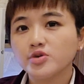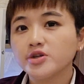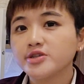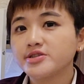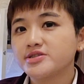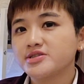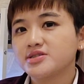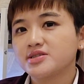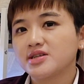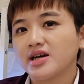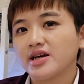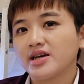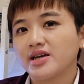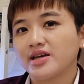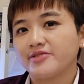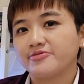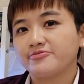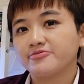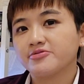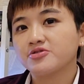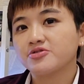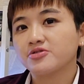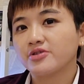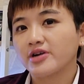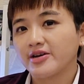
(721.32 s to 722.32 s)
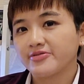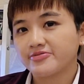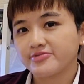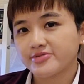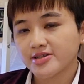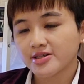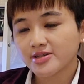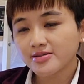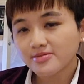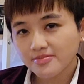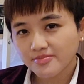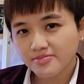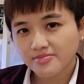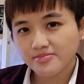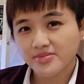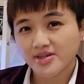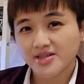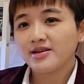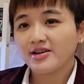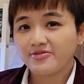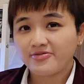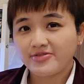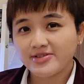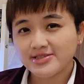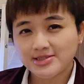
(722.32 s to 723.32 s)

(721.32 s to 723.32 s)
which I have crafted. A